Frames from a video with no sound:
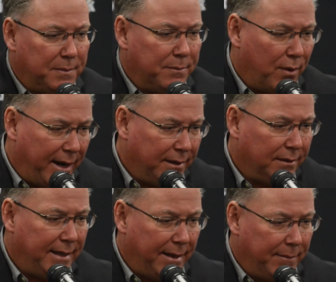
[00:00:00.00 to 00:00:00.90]
But
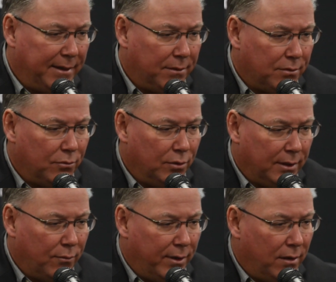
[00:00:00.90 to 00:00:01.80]
Brandon came in and threw
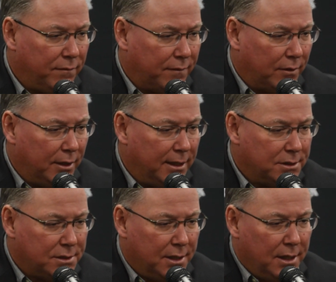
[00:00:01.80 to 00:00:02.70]
really well for
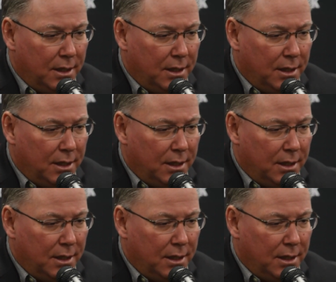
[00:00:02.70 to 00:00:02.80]
us.